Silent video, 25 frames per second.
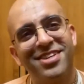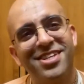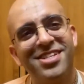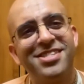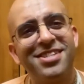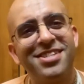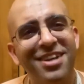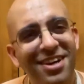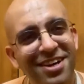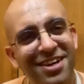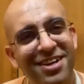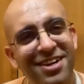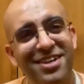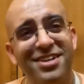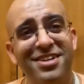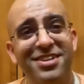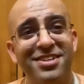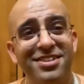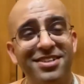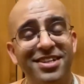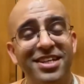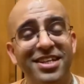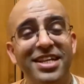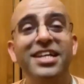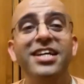
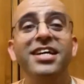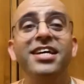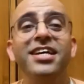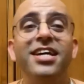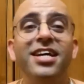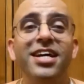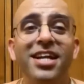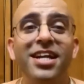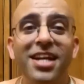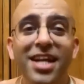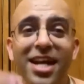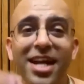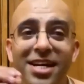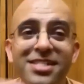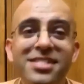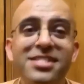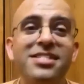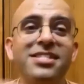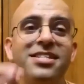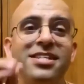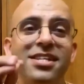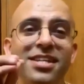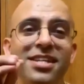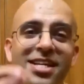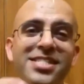Sir,
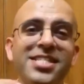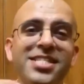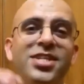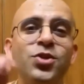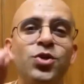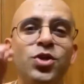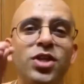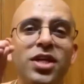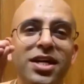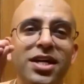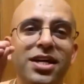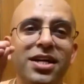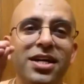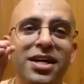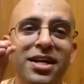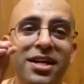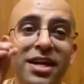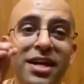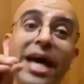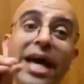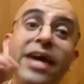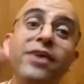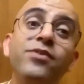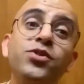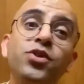let's listen to the
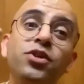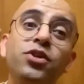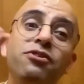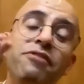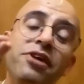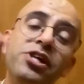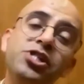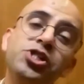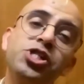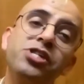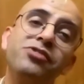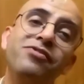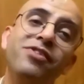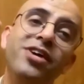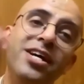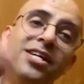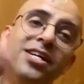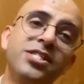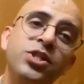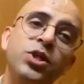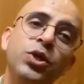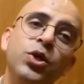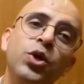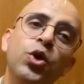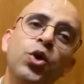lives of the
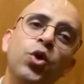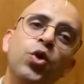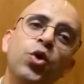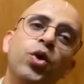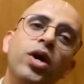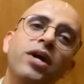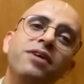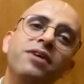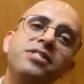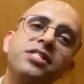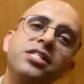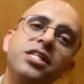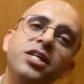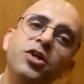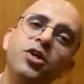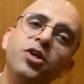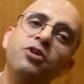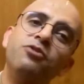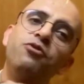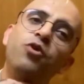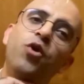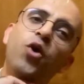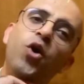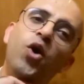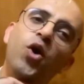Vaishnavas who have
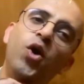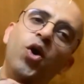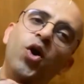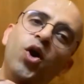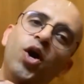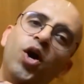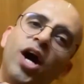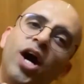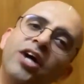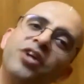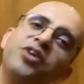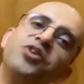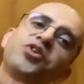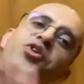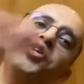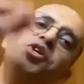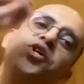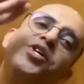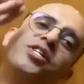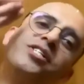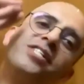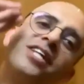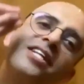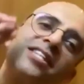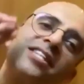served for
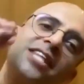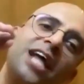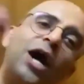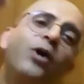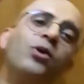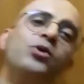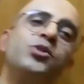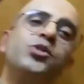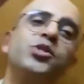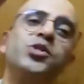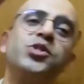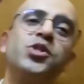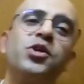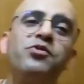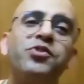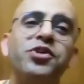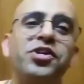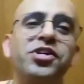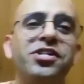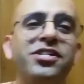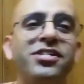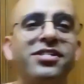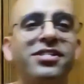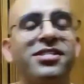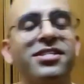hundreds and thousands
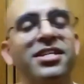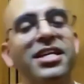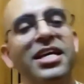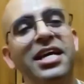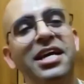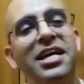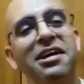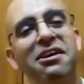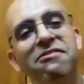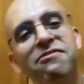of years